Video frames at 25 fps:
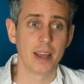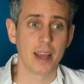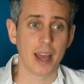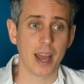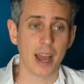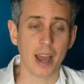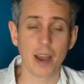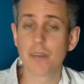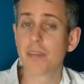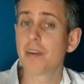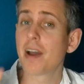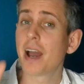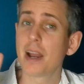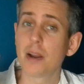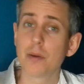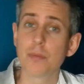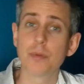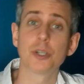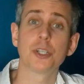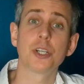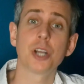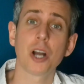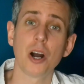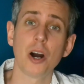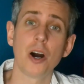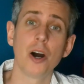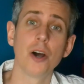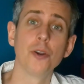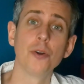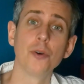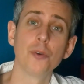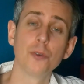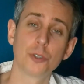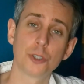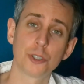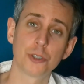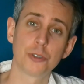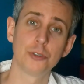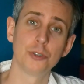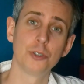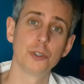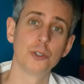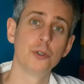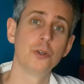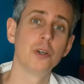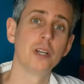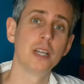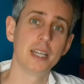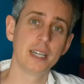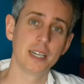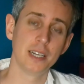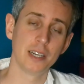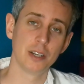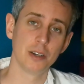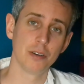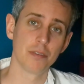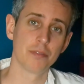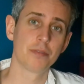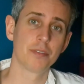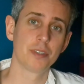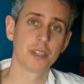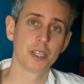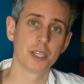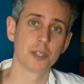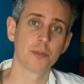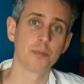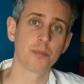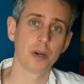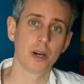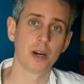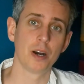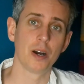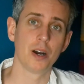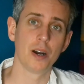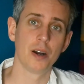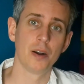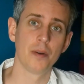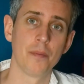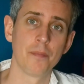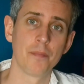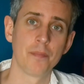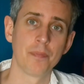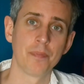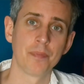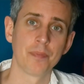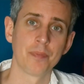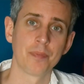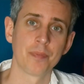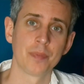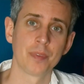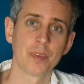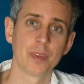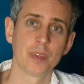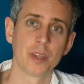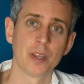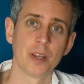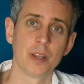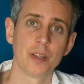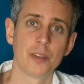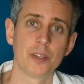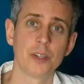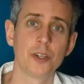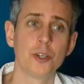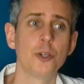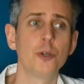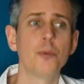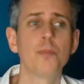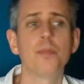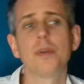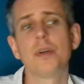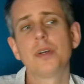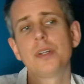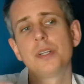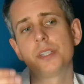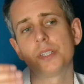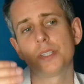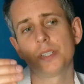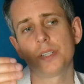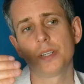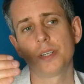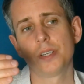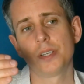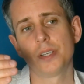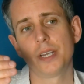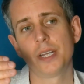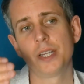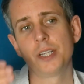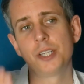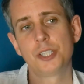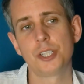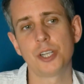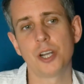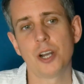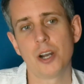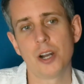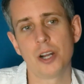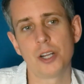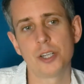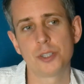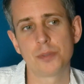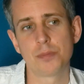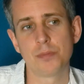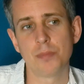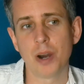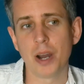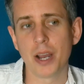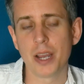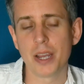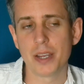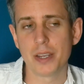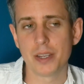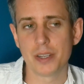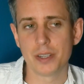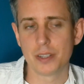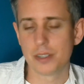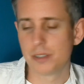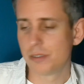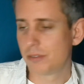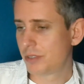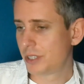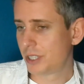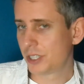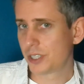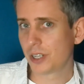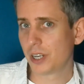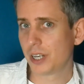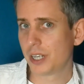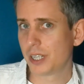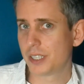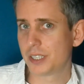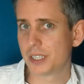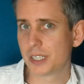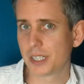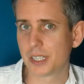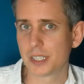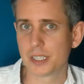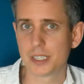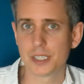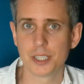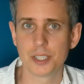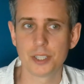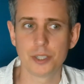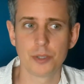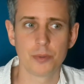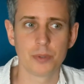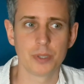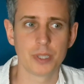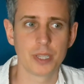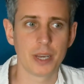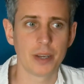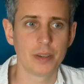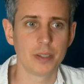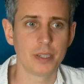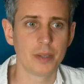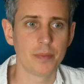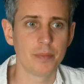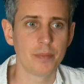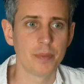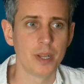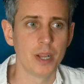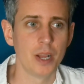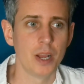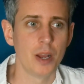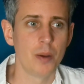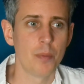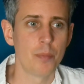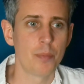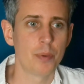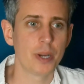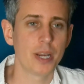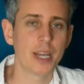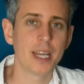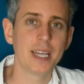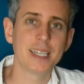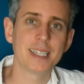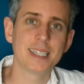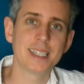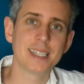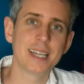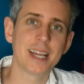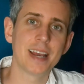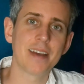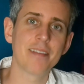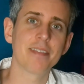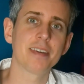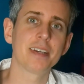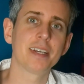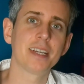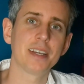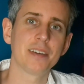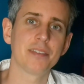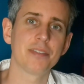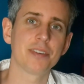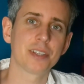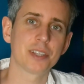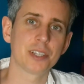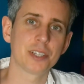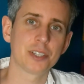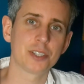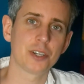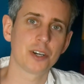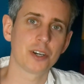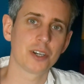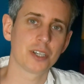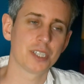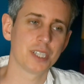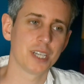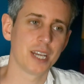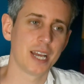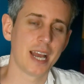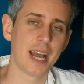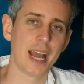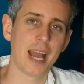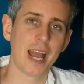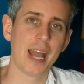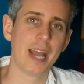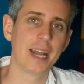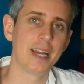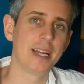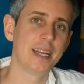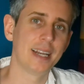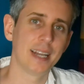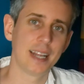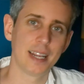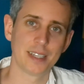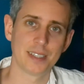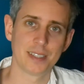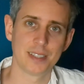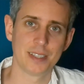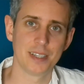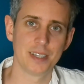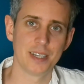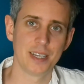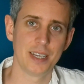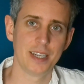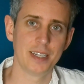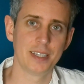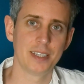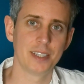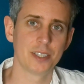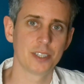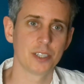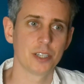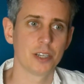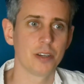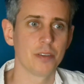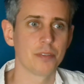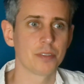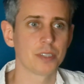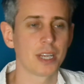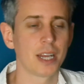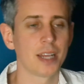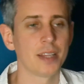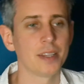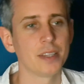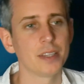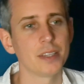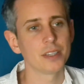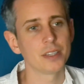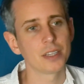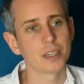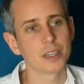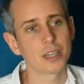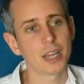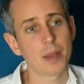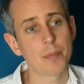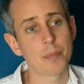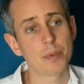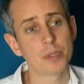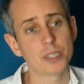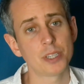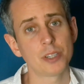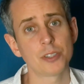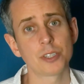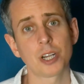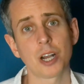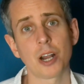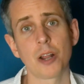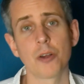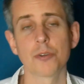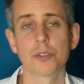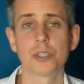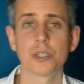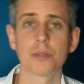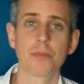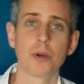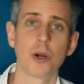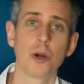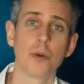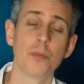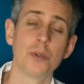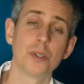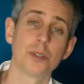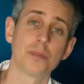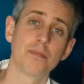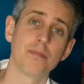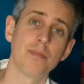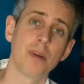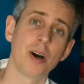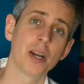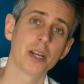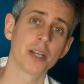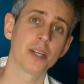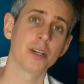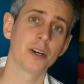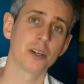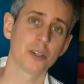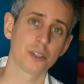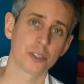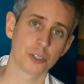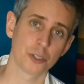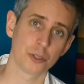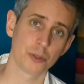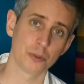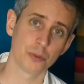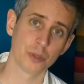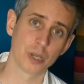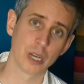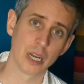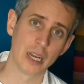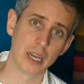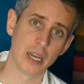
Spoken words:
of how much Hartnell truly loved this part. The new blood in charge might have decided to continue without him, but he's never giving the Doctor any less than he deserves. And the episode's closing moment might not do